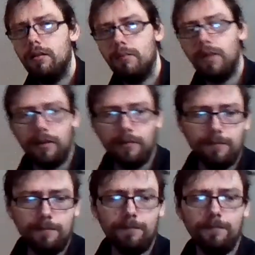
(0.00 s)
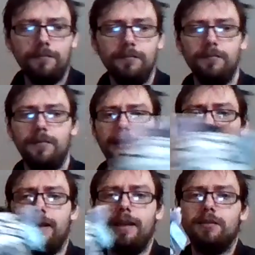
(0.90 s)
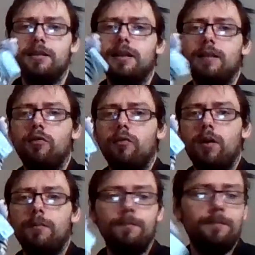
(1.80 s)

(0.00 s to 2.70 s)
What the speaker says: But yeah, that's a zebra one.